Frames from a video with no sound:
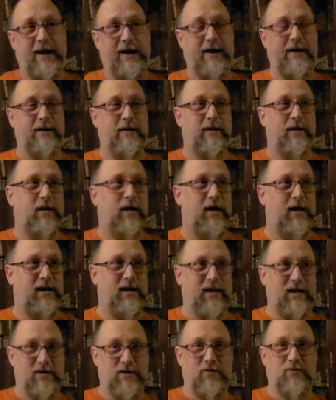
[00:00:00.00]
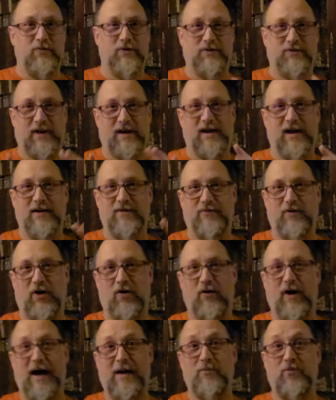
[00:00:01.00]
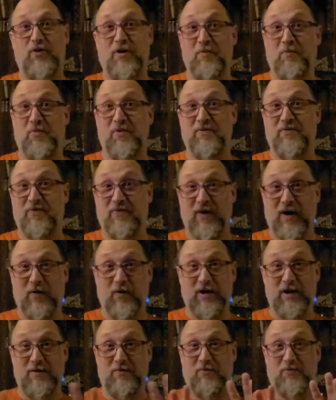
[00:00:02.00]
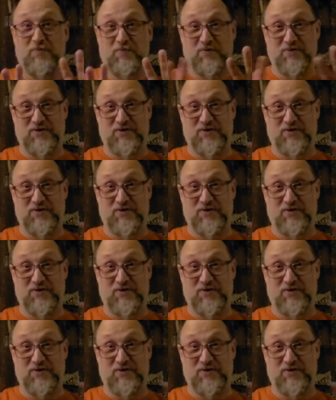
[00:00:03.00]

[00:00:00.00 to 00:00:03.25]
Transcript: and and do this like kind of elaborate but very